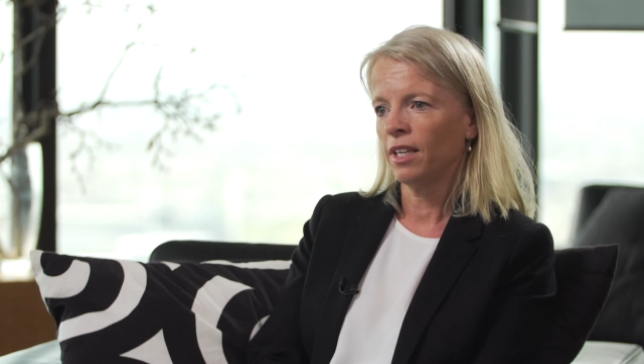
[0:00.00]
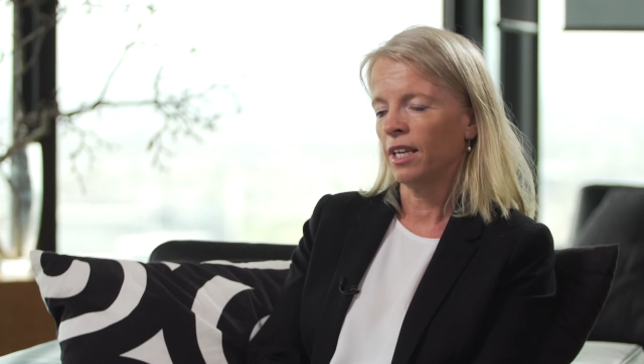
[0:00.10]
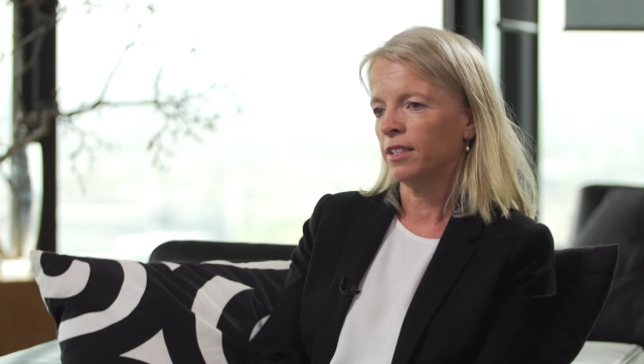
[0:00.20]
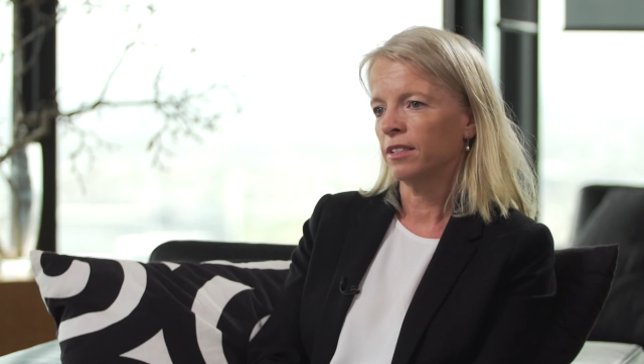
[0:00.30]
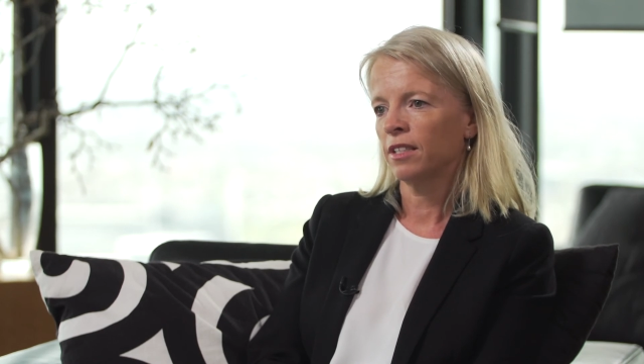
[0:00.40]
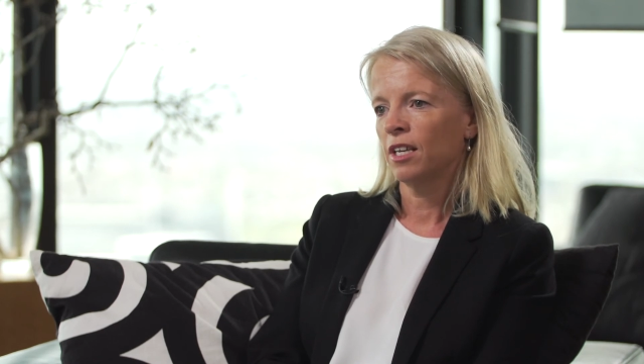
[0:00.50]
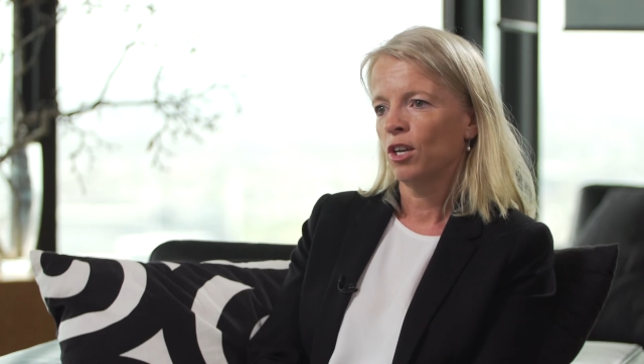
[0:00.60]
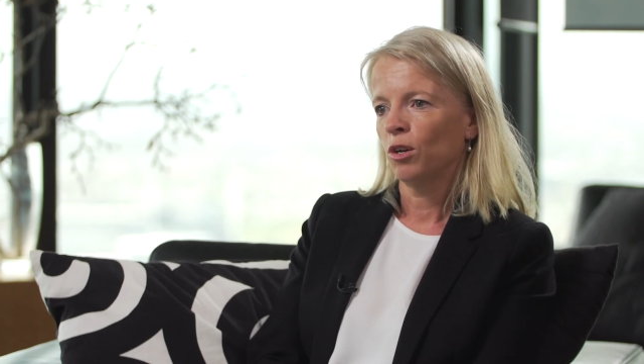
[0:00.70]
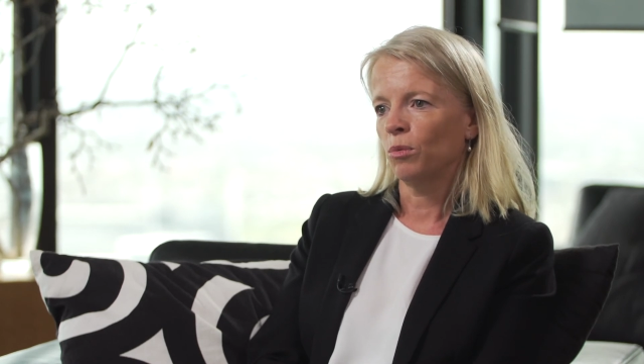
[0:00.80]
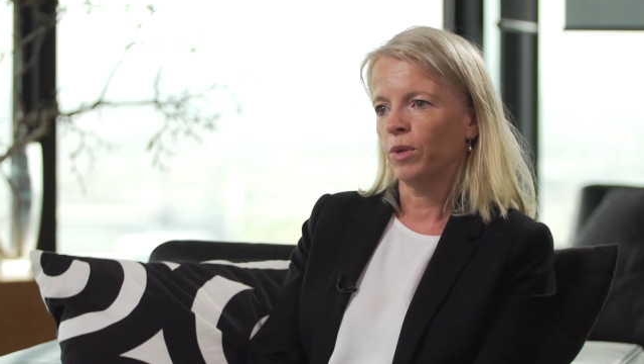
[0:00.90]
and
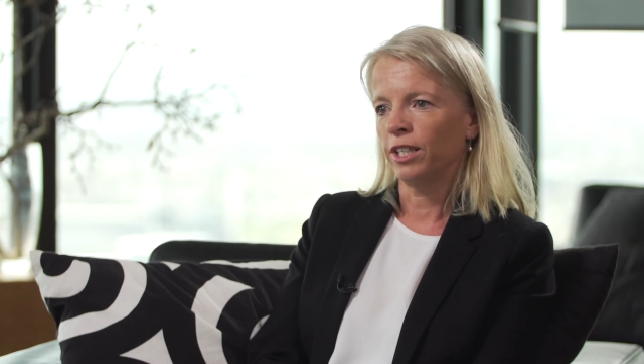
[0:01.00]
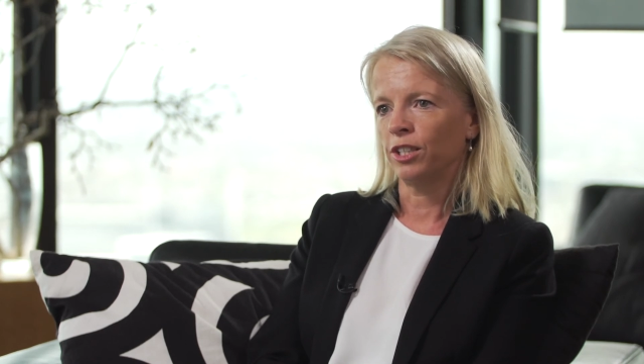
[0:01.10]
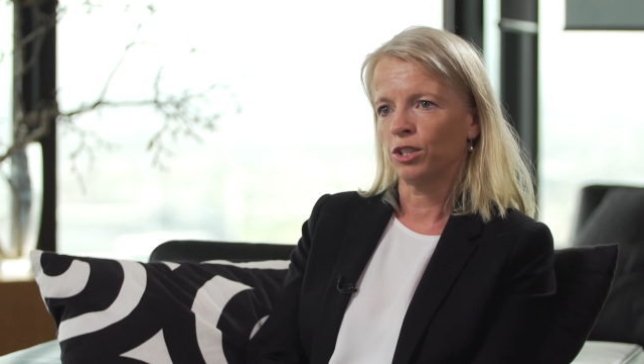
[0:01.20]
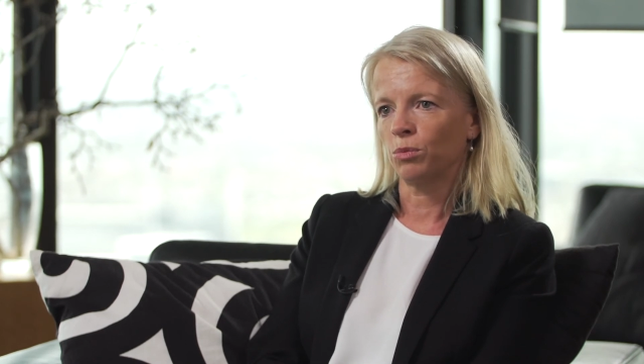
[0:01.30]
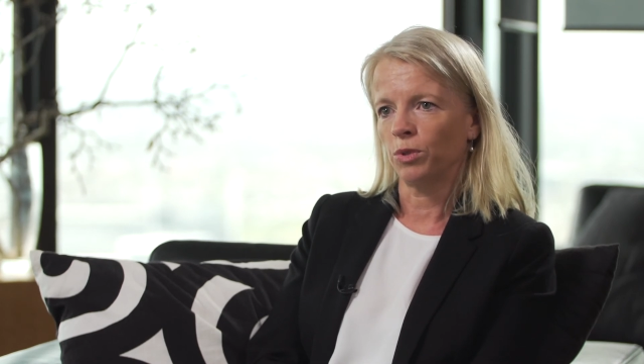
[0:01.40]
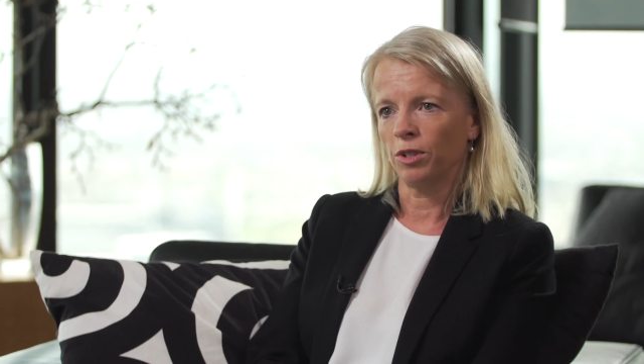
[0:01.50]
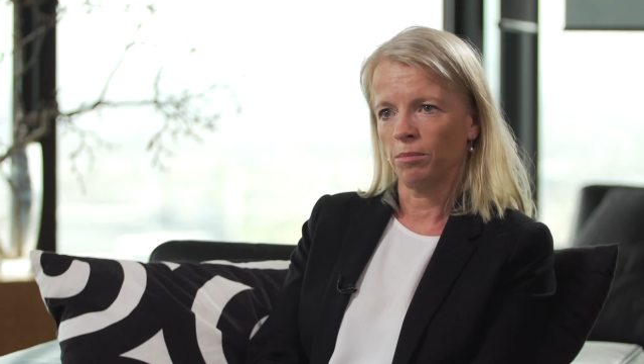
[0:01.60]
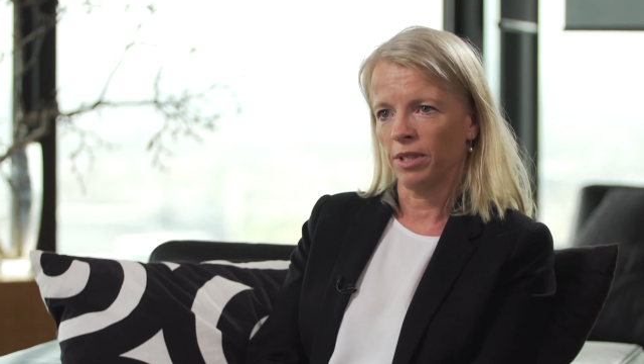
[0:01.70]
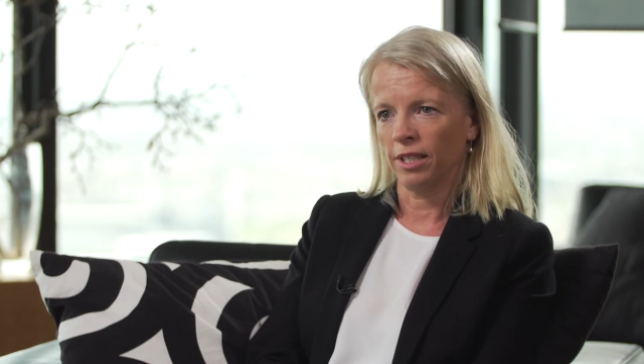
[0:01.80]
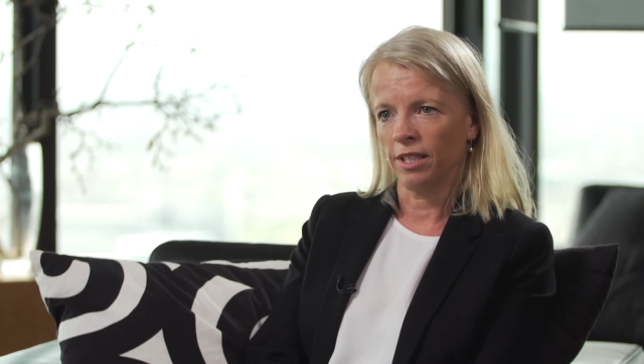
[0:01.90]
we just
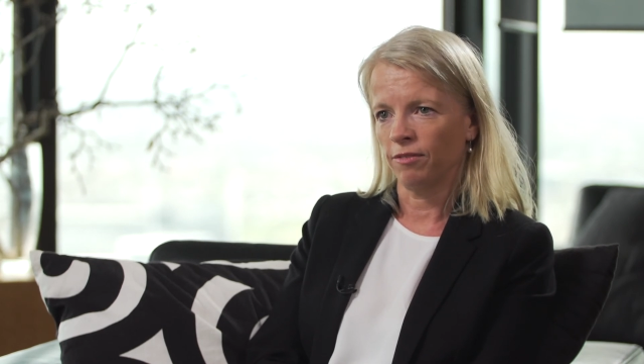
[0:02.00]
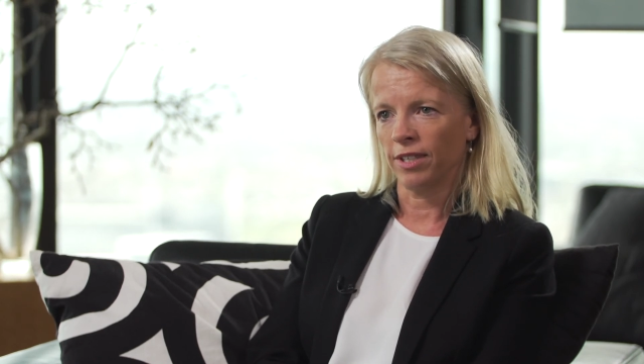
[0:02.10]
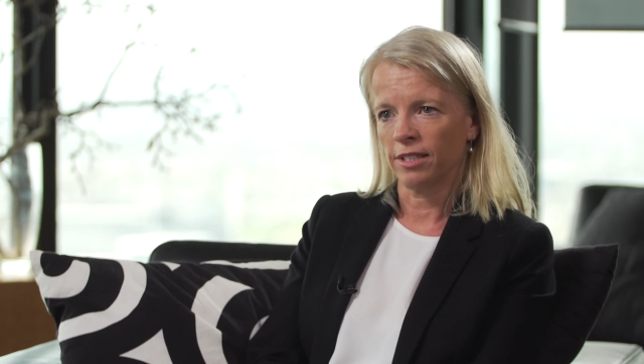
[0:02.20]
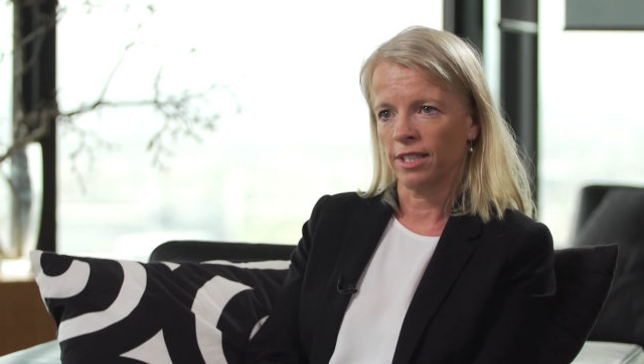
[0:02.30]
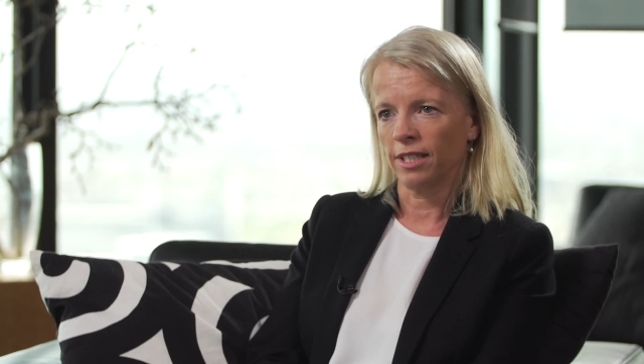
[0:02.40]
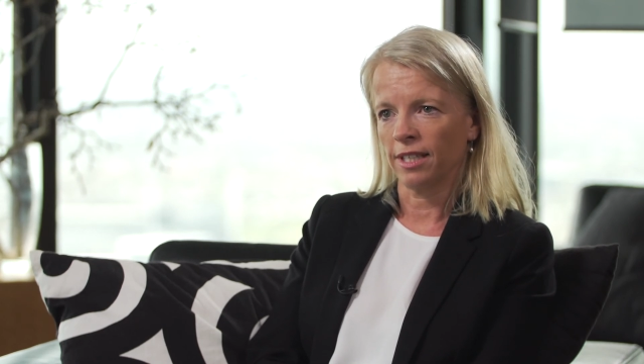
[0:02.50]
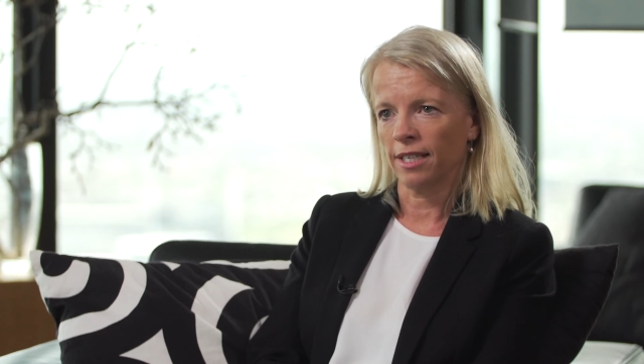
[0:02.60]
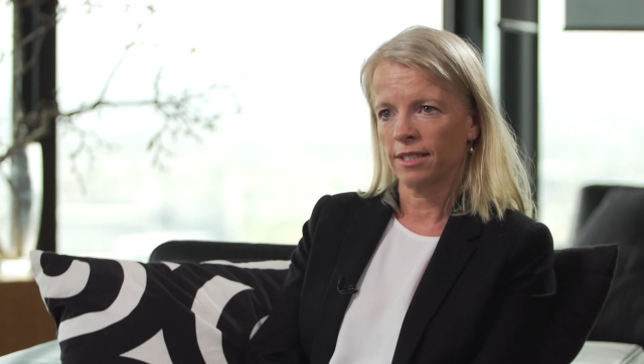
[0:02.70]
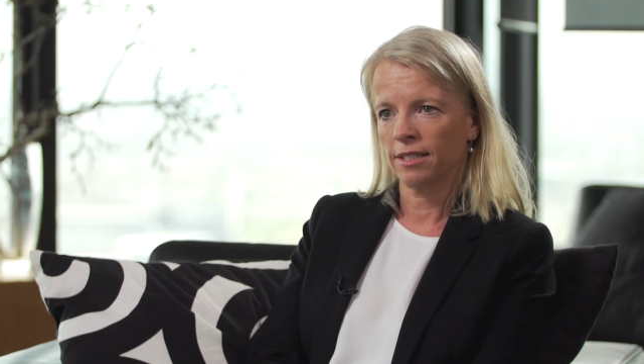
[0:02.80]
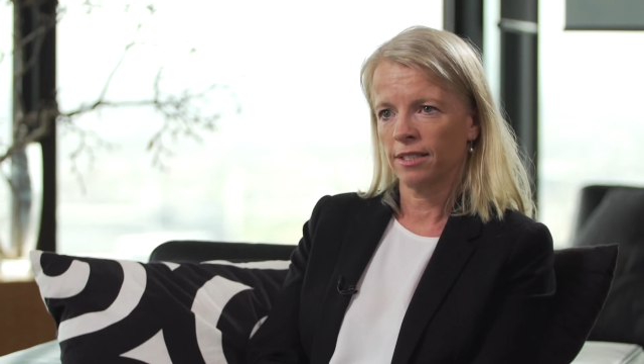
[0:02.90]
wouldn't be investing in
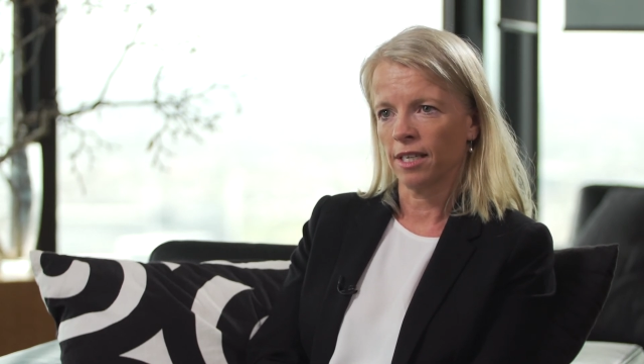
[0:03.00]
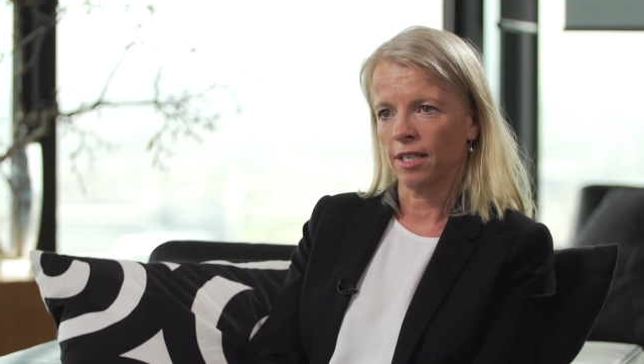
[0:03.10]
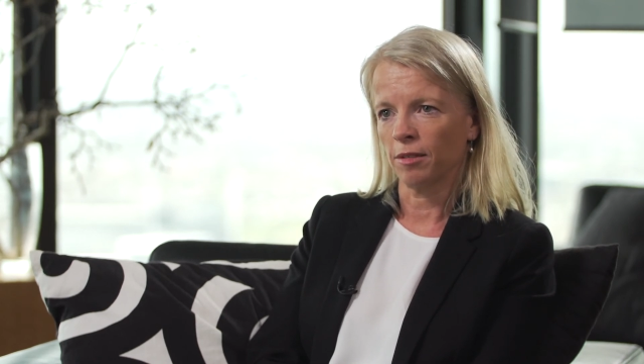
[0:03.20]
that